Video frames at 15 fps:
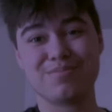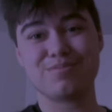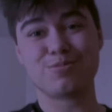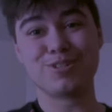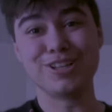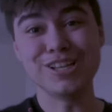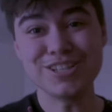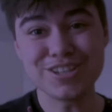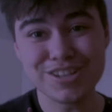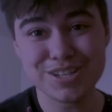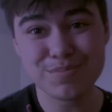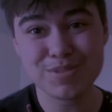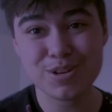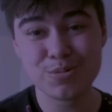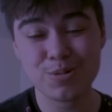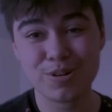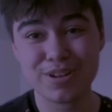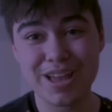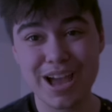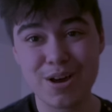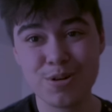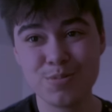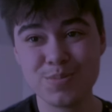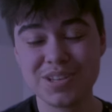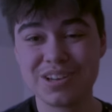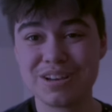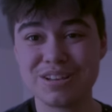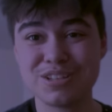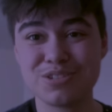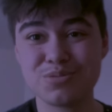relationship didn't work out
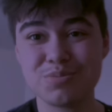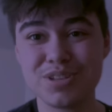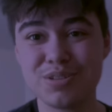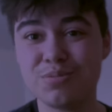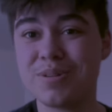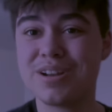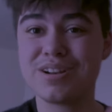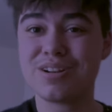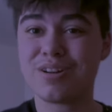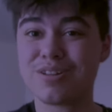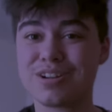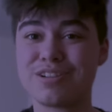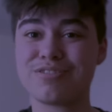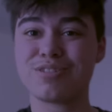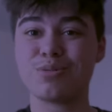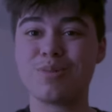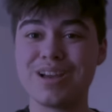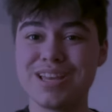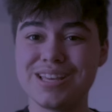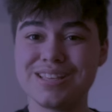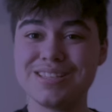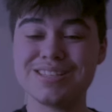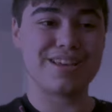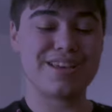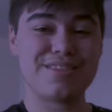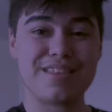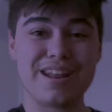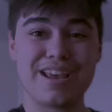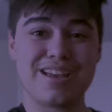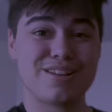because we went our different ways, and
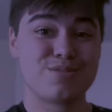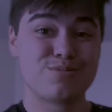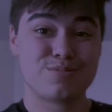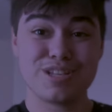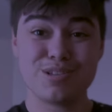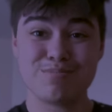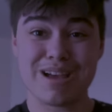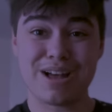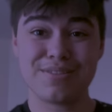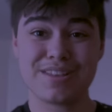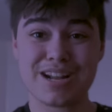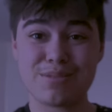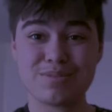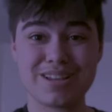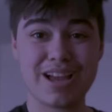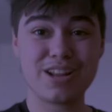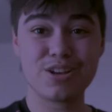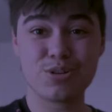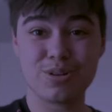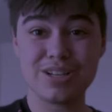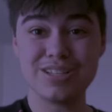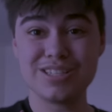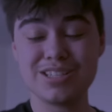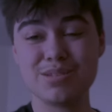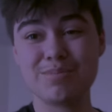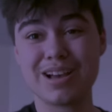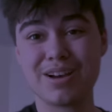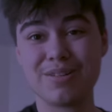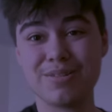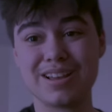then I had a rebound that I was kind of crazy
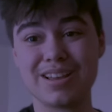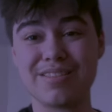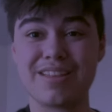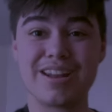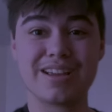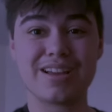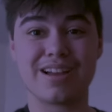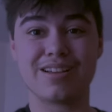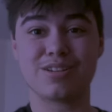about, and then I got